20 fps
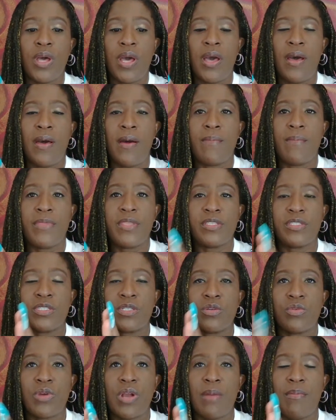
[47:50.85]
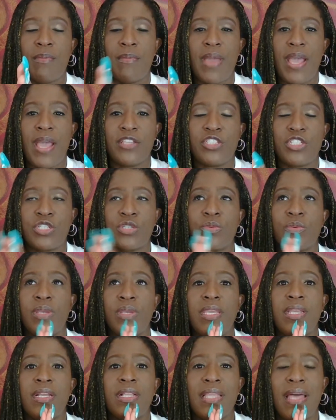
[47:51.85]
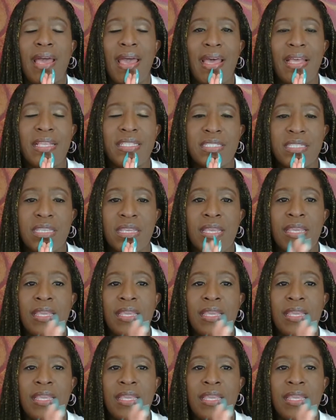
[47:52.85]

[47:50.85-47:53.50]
the Scrum Mastery class.